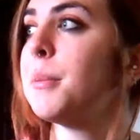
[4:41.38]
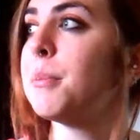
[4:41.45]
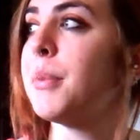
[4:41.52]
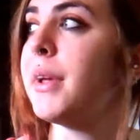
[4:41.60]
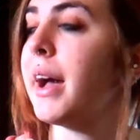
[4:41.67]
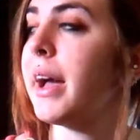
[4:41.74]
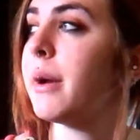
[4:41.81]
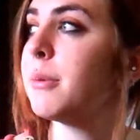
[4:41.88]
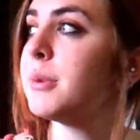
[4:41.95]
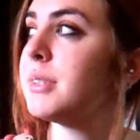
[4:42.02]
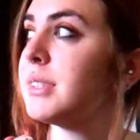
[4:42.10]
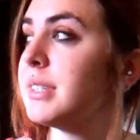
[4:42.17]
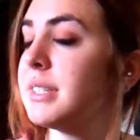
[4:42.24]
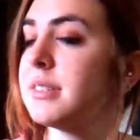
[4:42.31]
But I
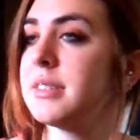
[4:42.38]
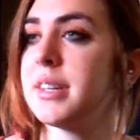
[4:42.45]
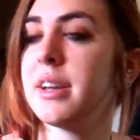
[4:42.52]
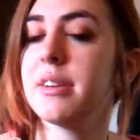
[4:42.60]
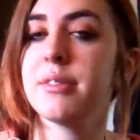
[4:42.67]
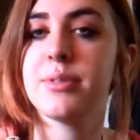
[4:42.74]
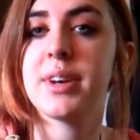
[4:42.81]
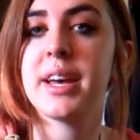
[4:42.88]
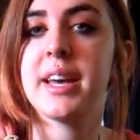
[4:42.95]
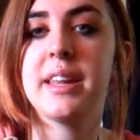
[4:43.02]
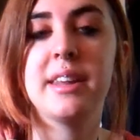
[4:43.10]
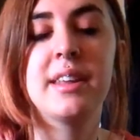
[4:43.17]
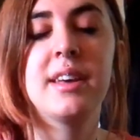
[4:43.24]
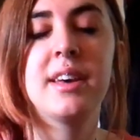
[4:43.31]
was still
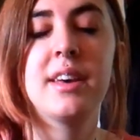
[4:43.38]
terrified